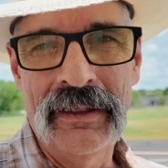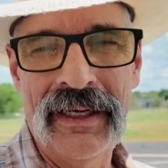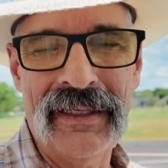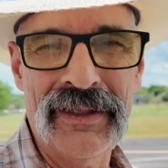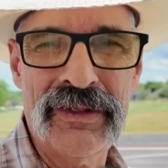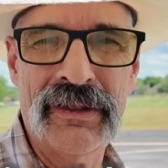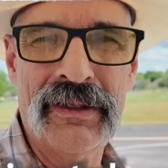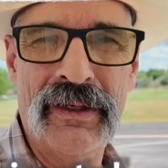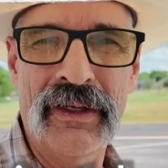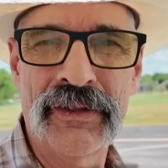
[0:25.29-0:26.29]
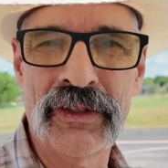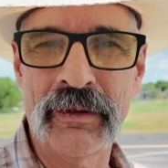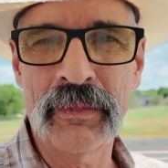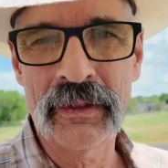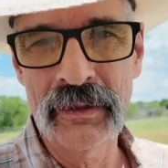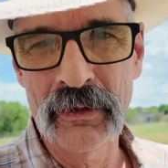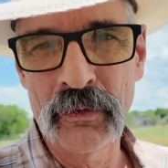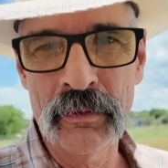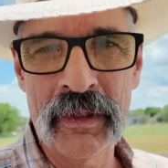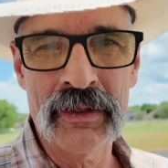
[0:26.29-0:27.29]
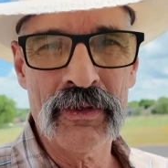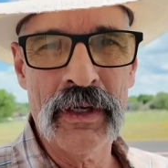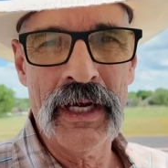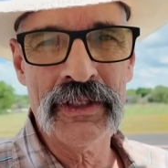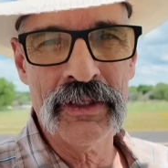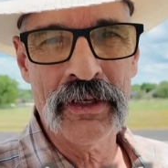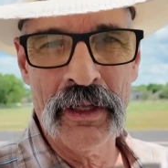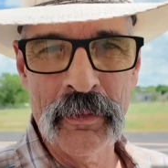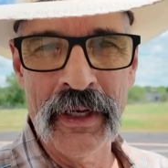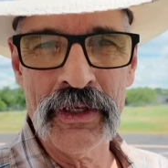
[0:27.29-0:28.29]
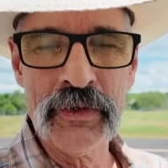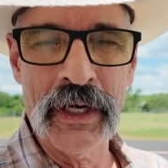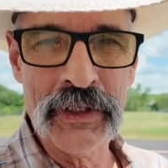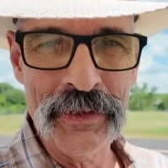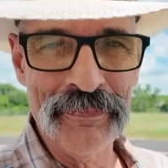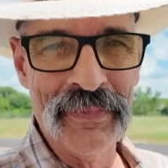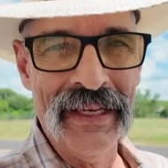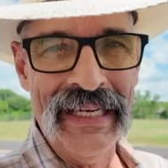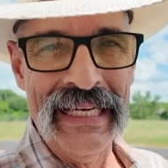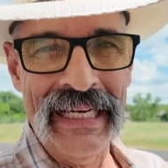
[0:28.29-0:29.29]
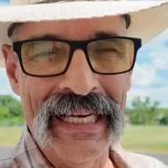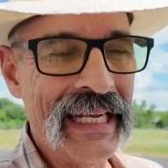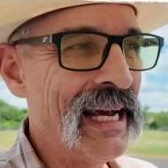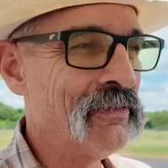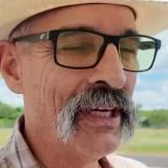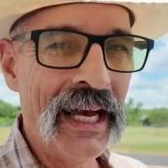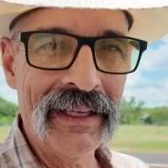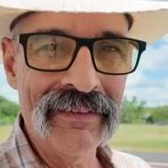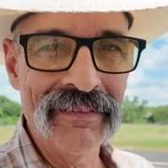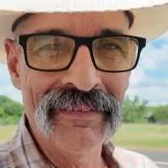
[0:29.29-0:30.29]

I guess you could call it junk, but you know, one man's trash is another man's treasure, and I've got